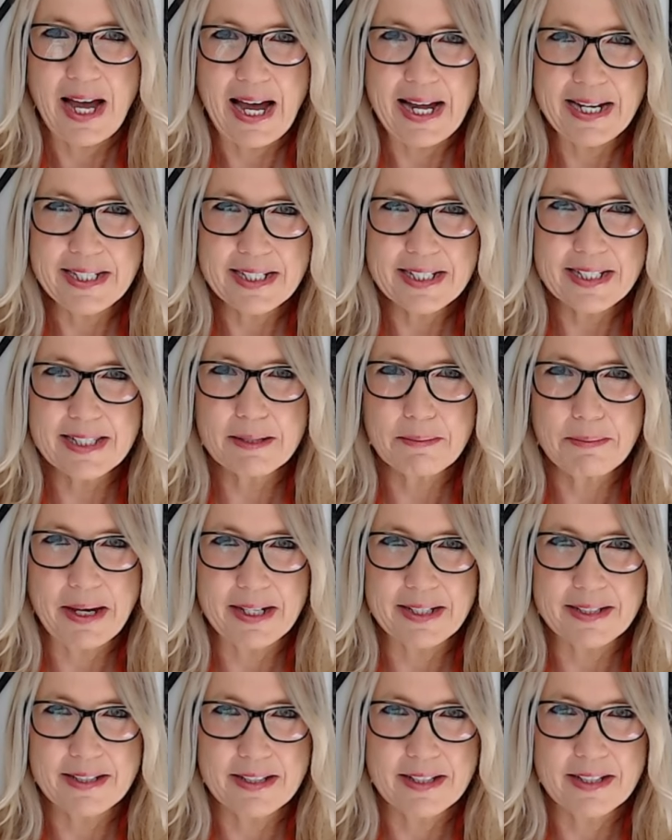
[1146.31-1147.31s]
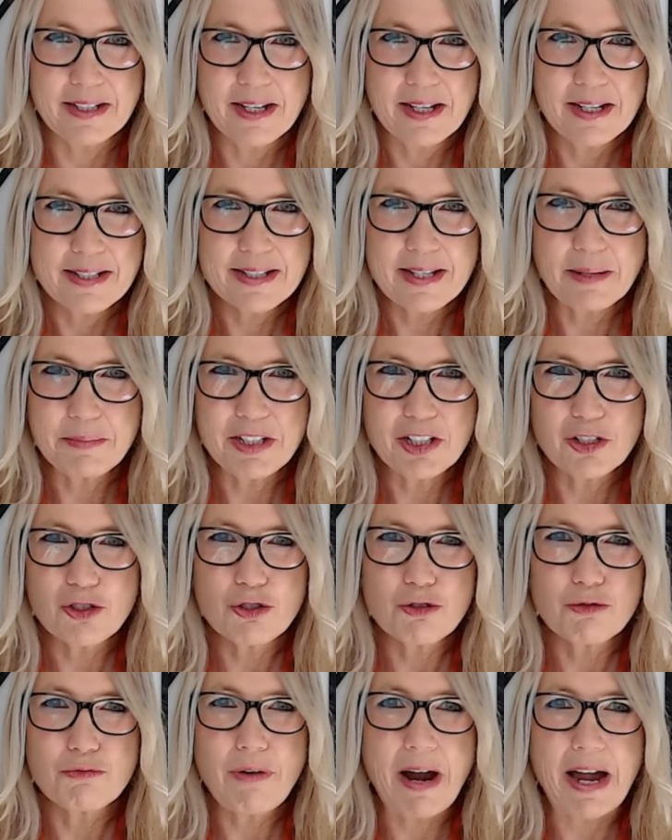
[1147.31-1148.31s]
unexpected, something
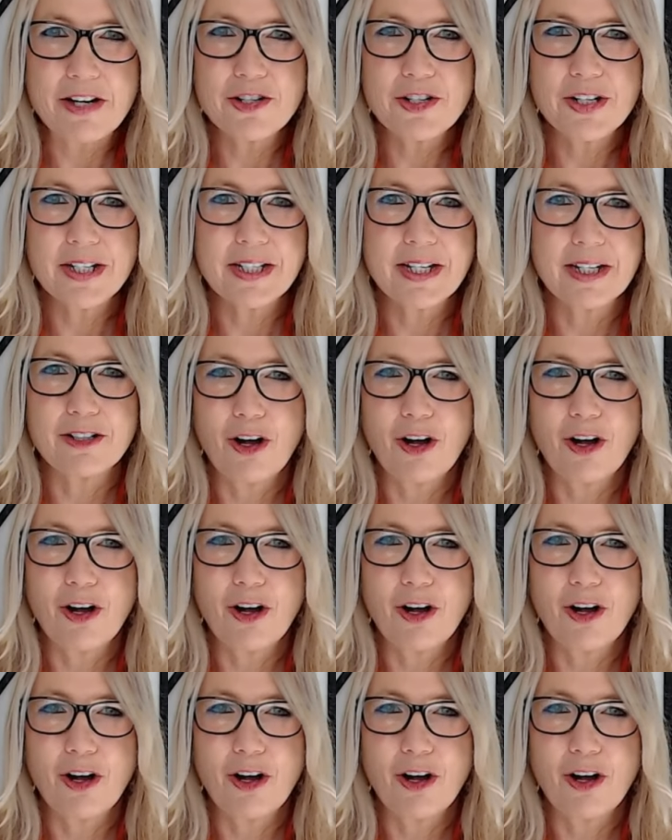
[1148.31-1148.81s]
tragic